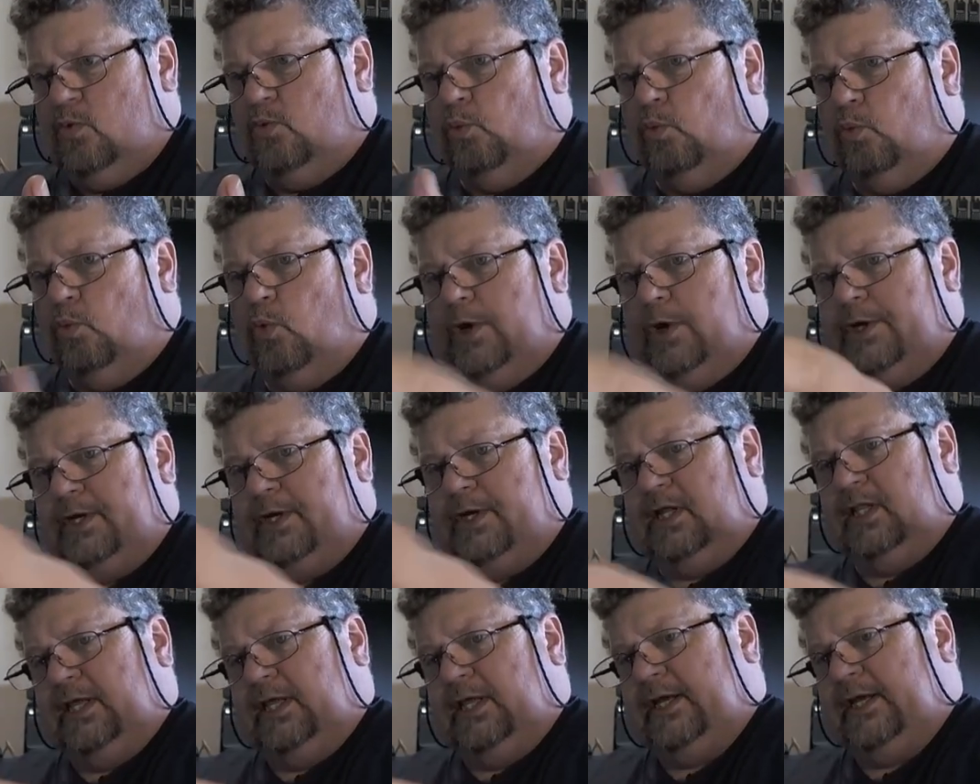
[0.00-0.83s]
one
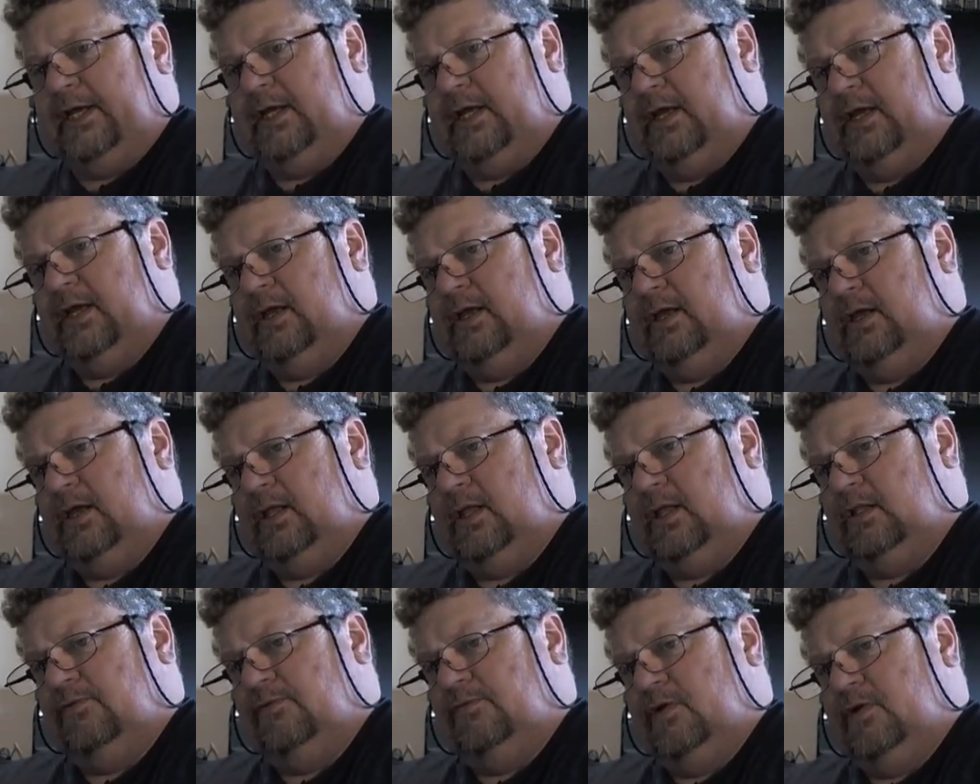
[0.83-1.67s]
click and
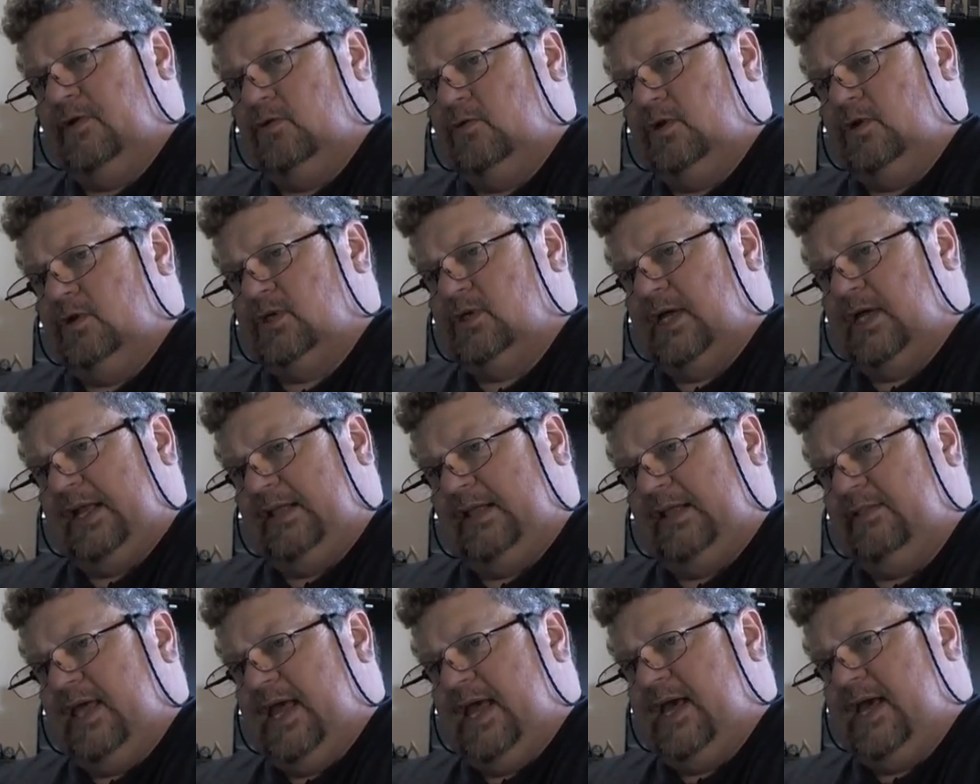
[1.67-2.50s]
the phone is like
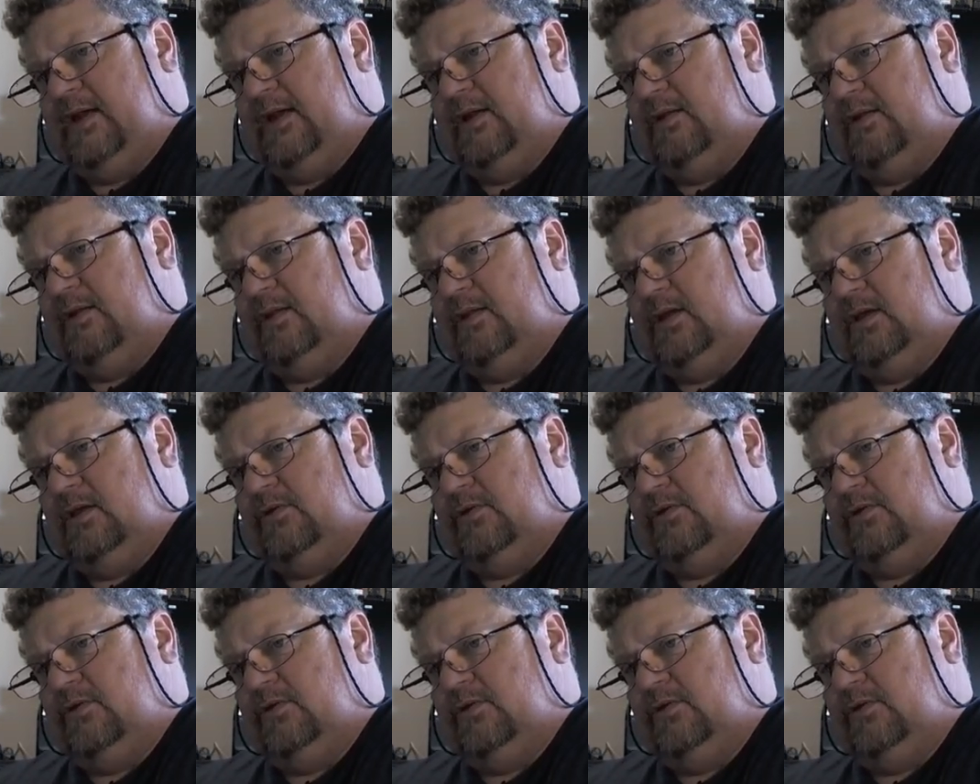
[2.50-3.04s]
that, the other